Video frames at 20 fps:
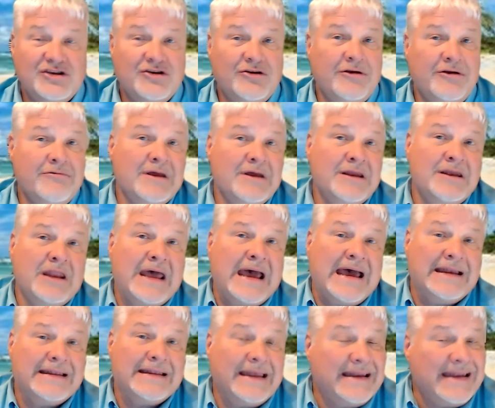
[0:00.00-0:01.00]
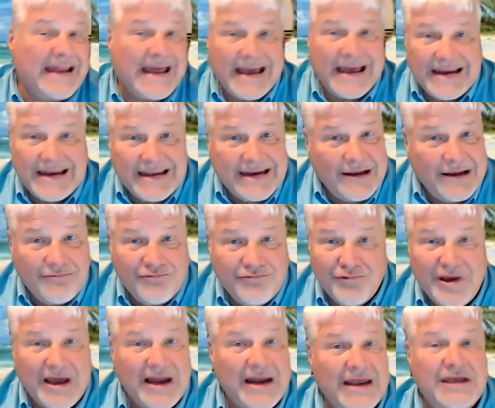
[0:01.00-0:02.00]
So they're not in a
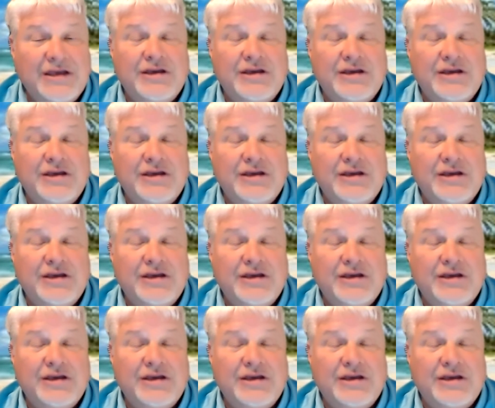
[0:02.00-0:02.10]
really